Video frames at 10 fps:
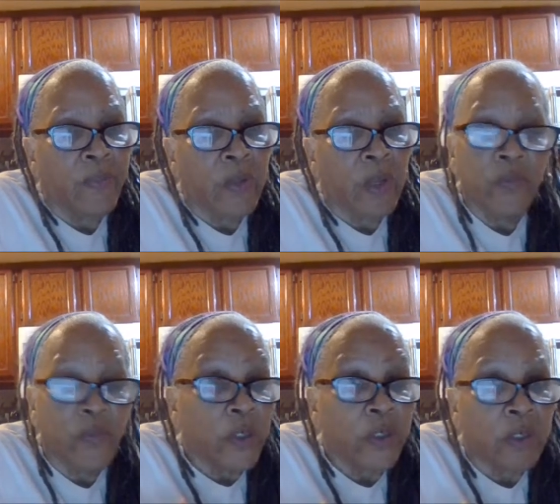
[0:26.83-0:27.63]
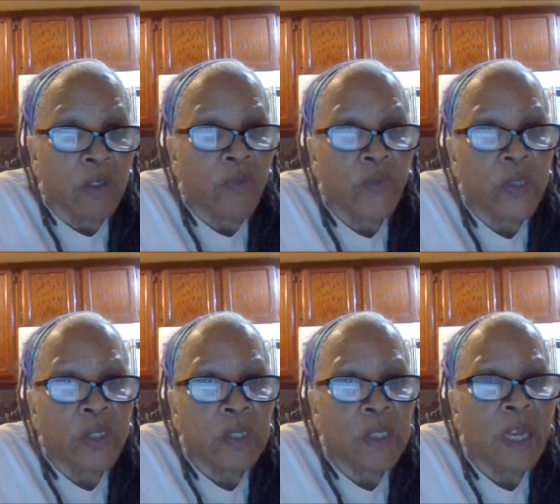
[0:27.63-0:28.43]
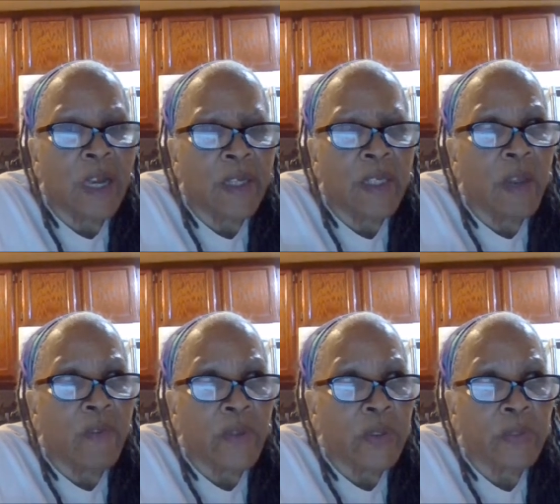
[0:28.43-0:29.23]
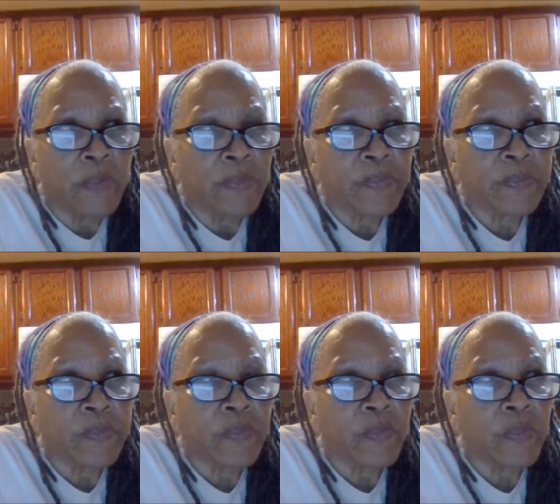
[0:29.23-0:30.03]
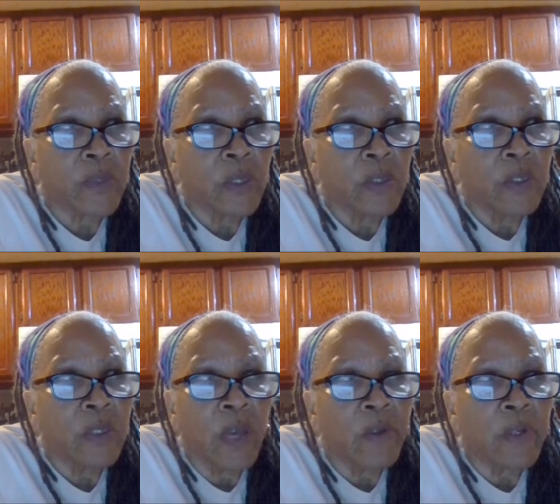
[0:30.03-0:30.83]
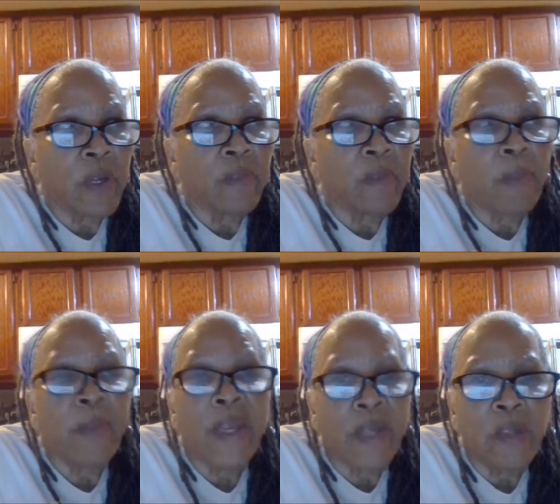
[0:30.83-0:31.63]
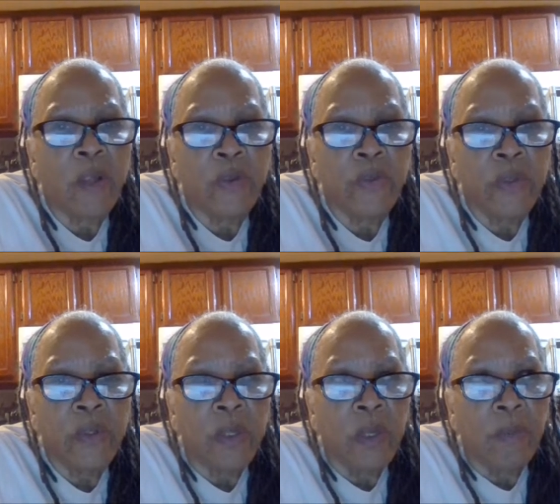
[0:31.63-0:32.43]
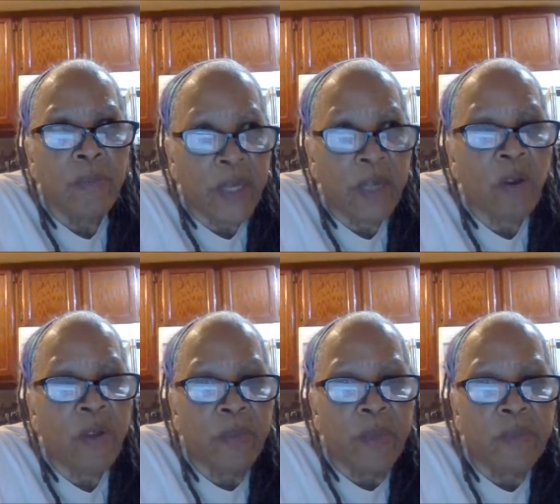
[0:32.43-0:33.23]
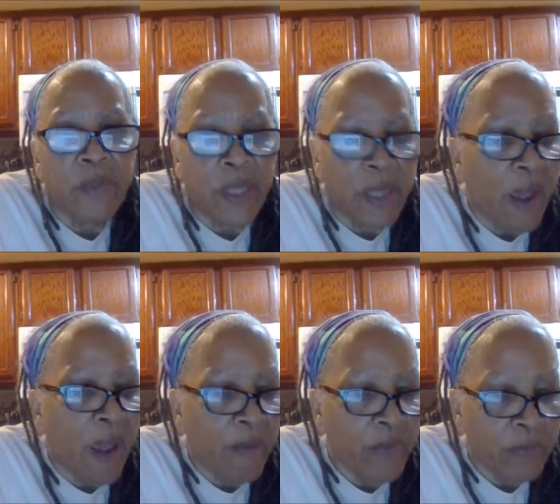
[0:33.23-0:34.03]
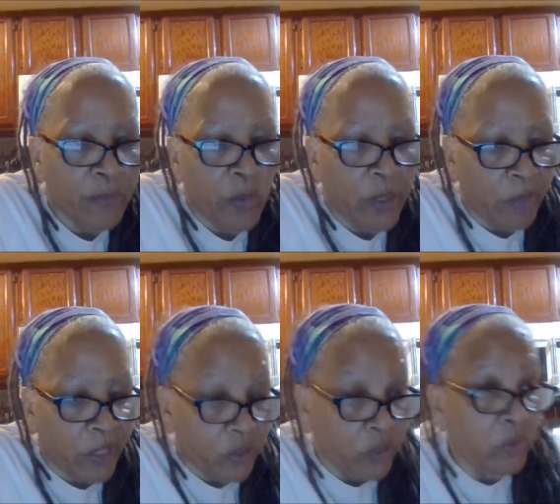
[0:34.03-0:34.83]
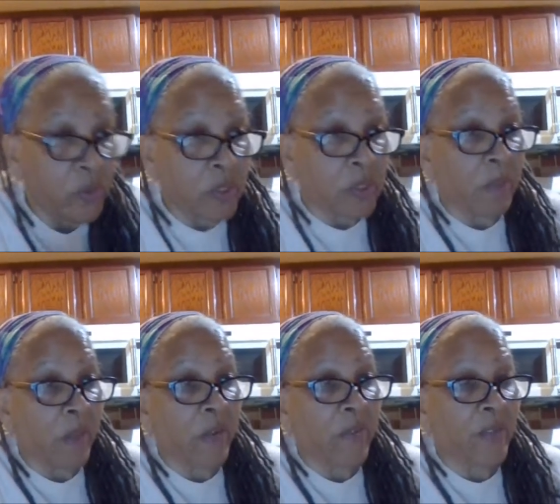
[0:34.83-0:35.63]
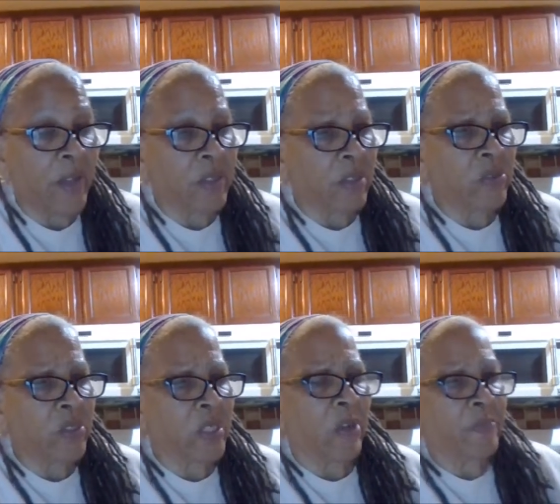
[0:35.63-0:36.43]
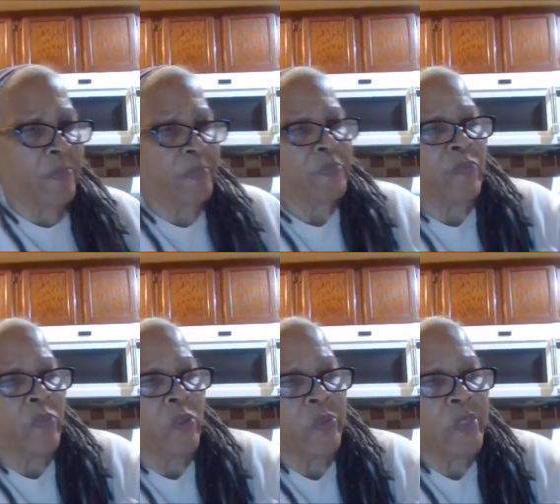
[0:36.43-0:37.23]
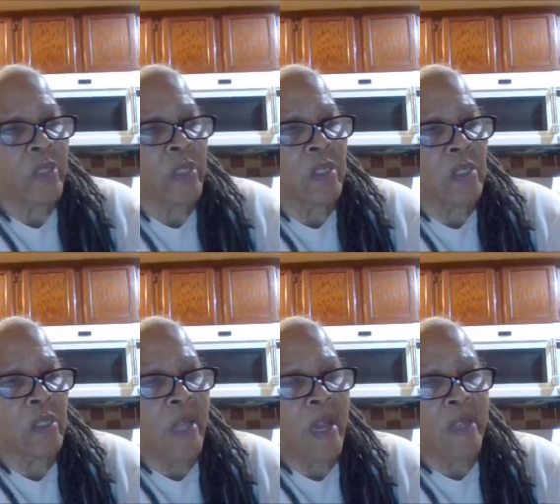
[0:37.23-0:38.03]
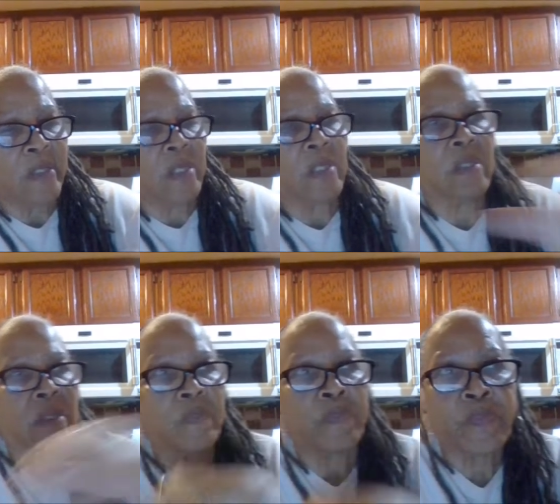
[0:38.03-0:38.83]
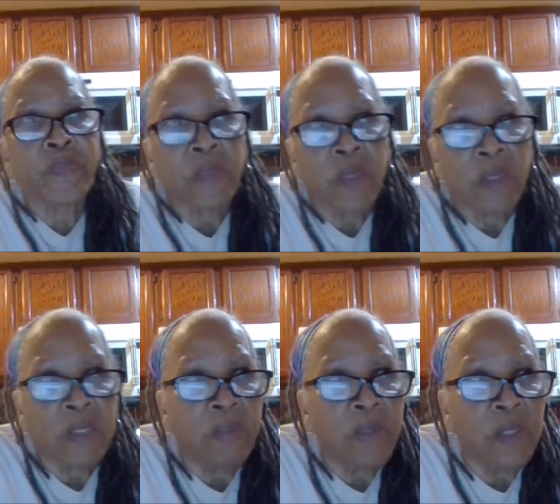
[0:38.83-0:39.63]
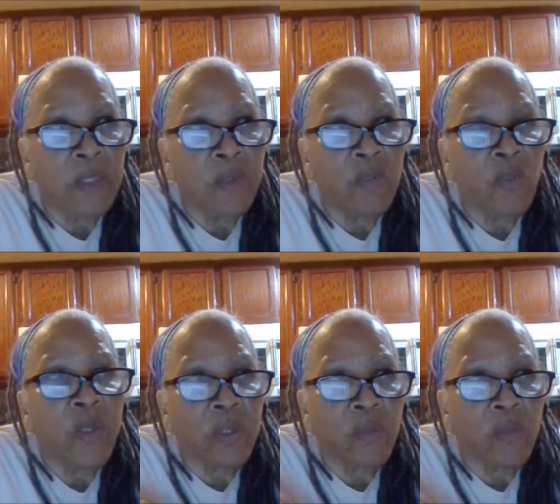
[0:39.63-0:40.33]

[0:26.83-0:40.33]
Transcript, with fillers: unfortunately or fortunately, I never took out a, a, payday loan, but I know other people that have. I one of my students, as a matter of fact, years ago, was sitting in the class, and somebody, one,